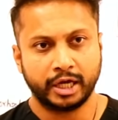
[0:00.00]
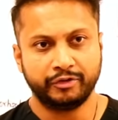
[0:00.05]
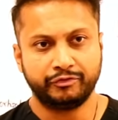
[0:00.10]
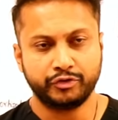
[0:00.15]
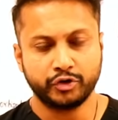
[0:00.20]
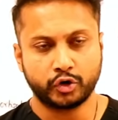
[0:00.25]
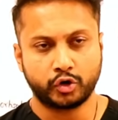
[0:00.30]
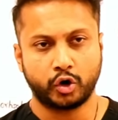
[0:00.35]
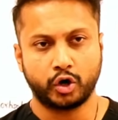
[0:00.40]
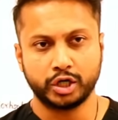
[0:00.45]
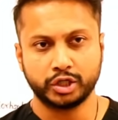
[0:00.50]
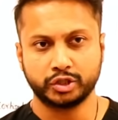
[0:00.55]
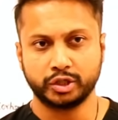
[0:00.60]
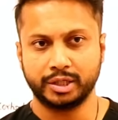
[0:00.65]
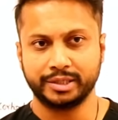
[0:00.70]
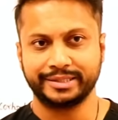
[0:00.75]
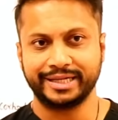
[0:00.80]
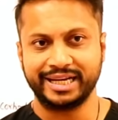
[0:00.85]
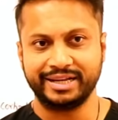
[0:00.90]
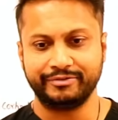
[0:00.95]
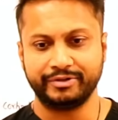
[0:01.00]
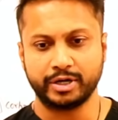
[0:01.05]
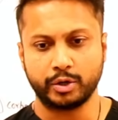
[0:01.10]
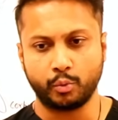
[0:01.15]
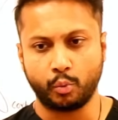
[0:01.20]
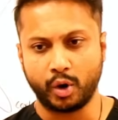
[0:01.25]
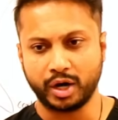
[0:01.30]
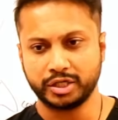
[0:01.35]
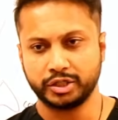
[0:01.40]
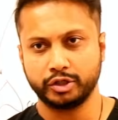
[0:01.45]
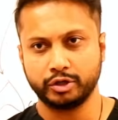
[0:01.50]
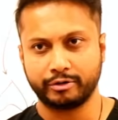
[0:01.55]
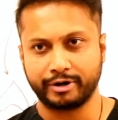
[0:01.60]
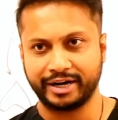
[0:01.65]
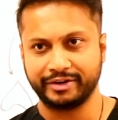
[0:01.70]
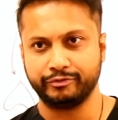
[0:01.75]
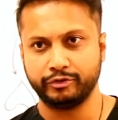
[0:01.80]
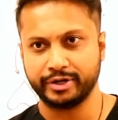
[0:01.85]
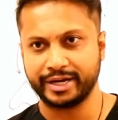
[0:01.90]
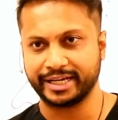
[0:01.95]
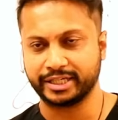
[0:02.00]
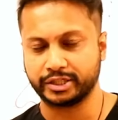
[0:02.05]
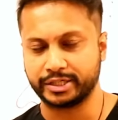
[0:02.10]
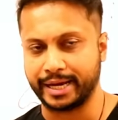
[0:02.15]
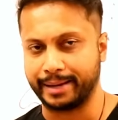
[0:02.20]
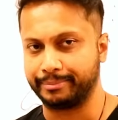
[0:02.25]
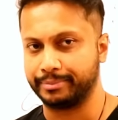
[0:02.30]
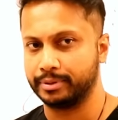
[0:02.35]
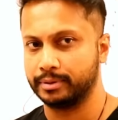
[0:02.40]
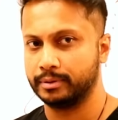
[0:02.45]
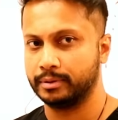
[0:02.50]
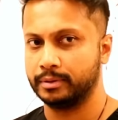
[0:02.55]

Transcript: If your cortisol is elevated, what's your rightful next step?